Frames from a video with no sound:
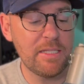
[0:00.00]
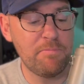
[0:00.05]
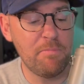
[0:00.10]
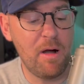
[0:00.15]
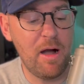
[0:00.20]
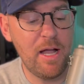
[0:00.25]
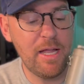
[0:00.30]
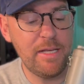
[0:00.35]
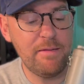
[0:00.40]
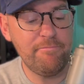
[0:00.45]

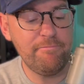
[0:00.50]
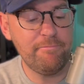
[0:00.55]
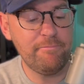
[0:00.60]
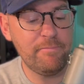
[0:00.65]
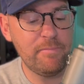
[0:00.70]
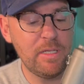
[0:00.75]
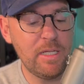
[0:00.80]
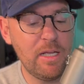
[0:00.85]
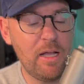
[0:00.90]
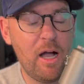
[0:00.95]
mine.
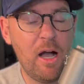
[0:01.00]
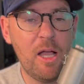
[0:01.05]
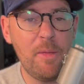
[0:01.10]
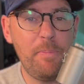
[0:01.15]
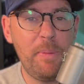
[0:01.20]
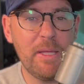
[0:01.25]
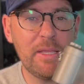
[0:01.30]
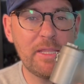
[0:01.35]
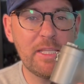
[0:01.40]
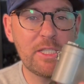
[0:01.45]
I
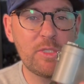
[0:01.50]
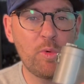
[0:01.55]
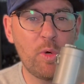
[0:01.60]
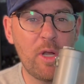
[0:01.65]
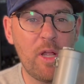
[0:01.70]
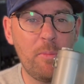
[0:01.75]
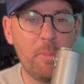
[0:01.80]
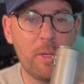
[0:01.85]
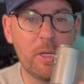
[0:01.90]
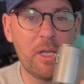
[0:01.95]
picked this one
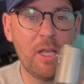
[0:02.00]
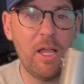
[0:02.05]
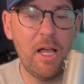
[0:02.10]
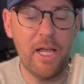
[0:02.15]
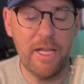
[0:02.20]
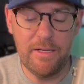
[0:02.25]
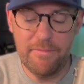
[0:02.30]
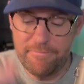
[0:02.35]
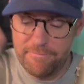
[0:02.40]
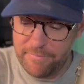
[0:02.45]
up
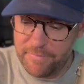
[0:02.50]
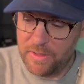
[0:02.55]
online.